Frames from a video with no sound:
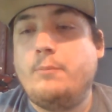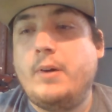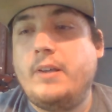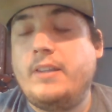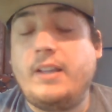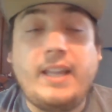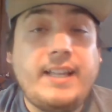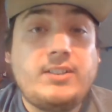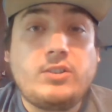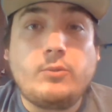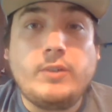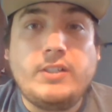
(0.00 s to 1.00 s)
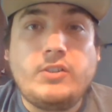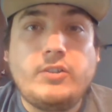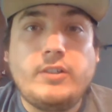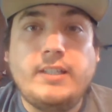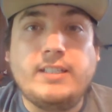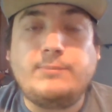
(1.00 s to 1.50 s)
but the Lancer
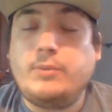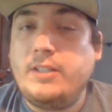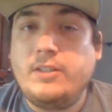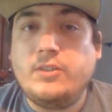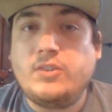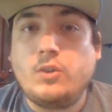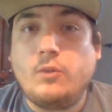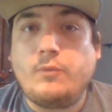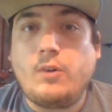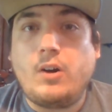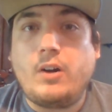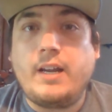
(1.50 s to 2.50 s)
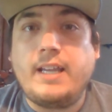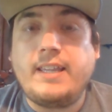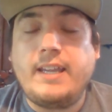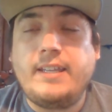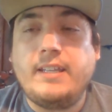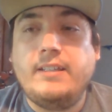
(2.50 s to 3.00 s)
Witch is pretty good so far. I
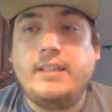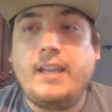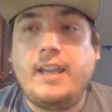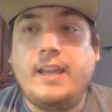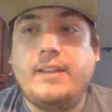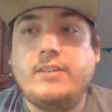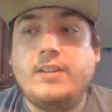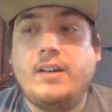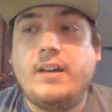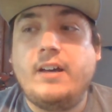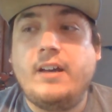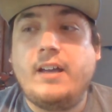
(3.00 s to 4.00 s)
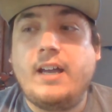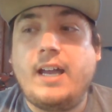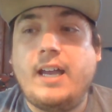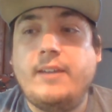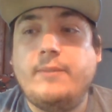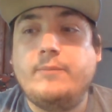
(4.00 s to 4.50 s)
like it, and uh,
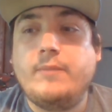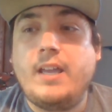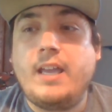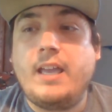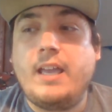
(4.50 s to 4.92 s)
I'm